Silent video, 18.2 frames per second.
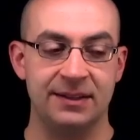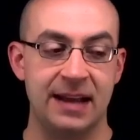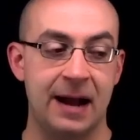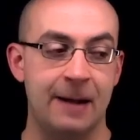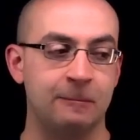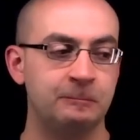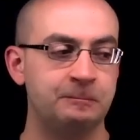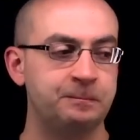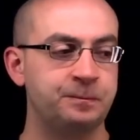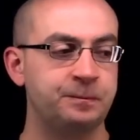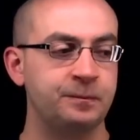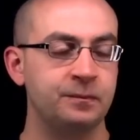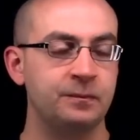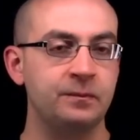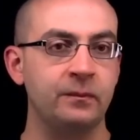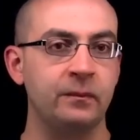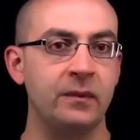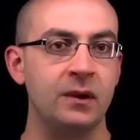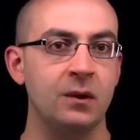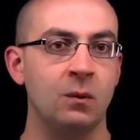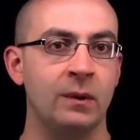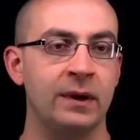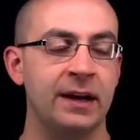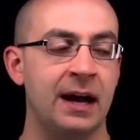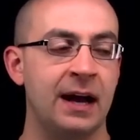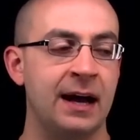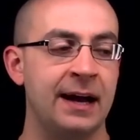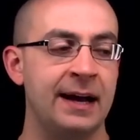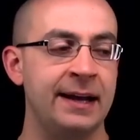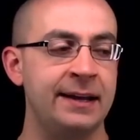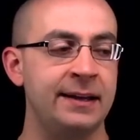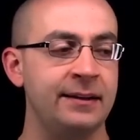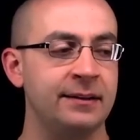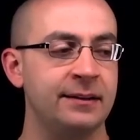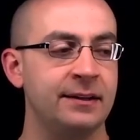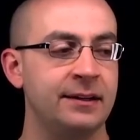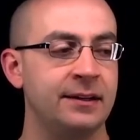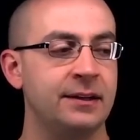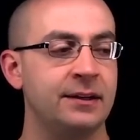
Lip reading: Now, when I